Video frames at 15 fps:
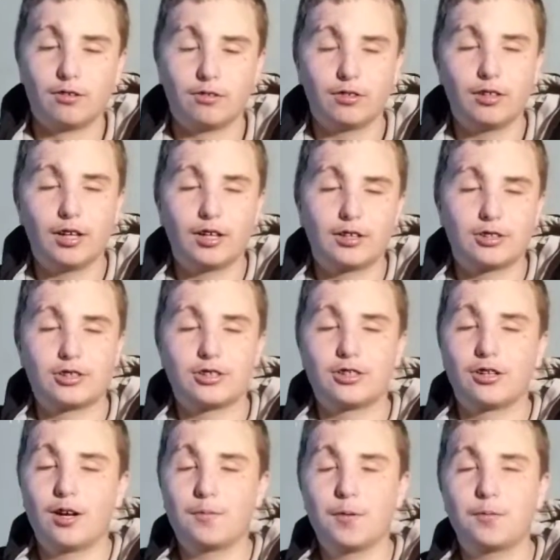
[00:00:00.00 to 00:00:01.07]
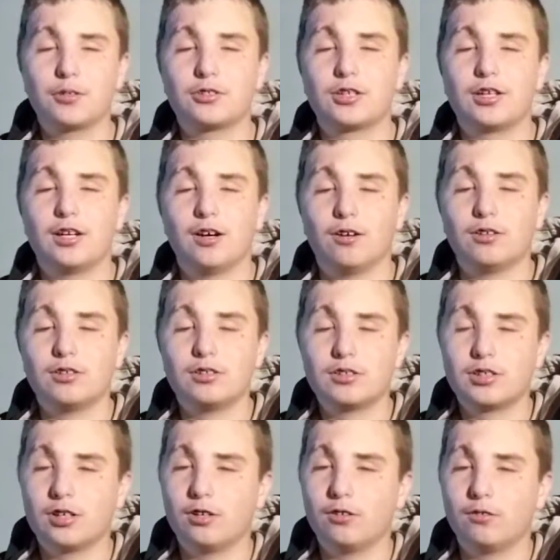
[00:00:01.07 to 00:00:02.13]
well, I just don't have my words right now.
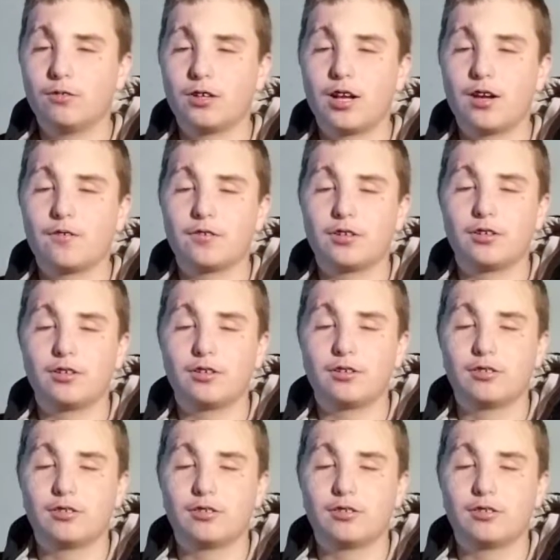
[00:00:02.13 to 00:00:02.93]
So whatever.